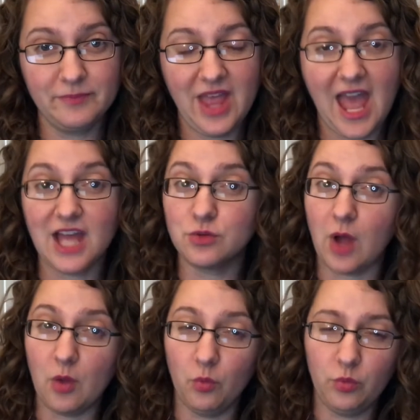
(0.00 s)
And
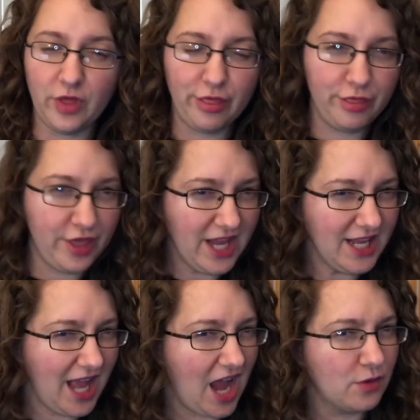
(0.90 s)
the thing
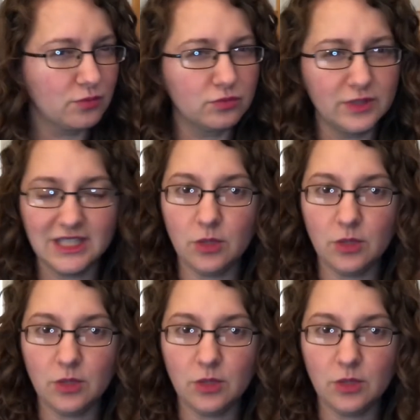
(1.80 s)
I really